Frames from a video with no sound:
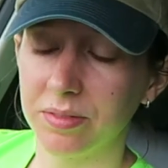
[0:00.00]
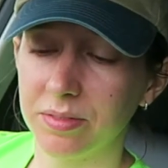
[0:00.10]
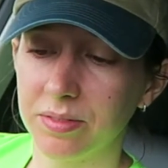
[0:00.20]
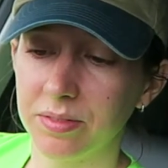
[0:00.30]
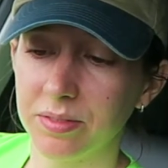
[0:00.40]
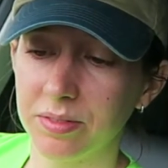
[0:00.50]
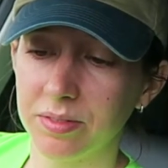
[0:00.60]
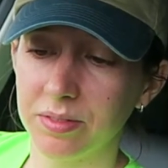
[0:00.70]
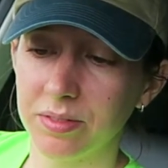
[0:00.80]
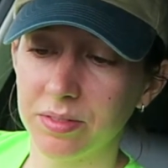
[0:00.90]

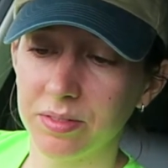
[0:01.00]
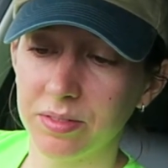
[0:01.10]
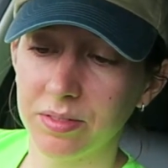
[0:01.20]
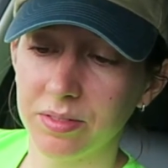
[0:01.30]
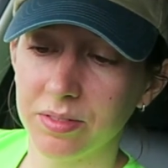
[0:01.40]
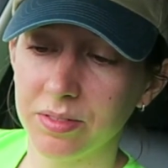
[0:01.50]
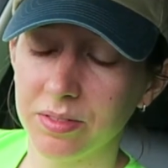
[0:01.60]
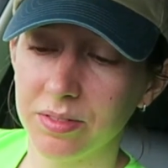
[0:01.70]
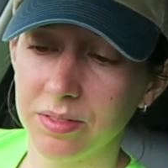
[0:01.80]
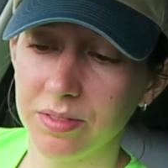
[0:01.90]

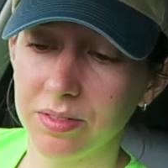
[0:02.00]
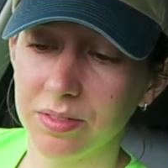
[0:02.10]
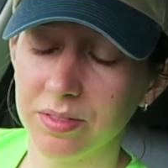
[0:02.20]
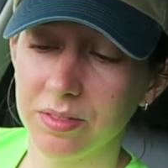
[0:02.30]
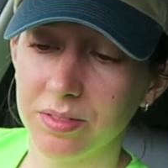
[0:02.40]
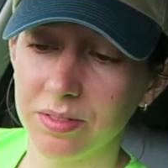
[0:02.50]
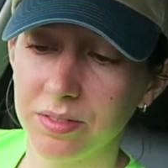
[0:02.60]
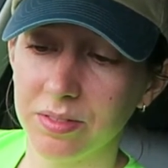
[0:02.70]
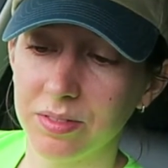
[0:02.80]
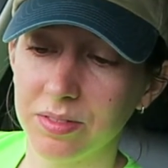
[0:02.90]

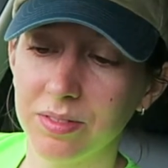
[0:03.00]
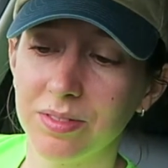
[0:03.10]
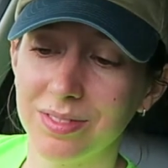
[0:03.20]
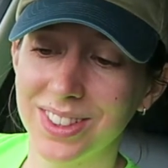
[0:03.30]
(silent)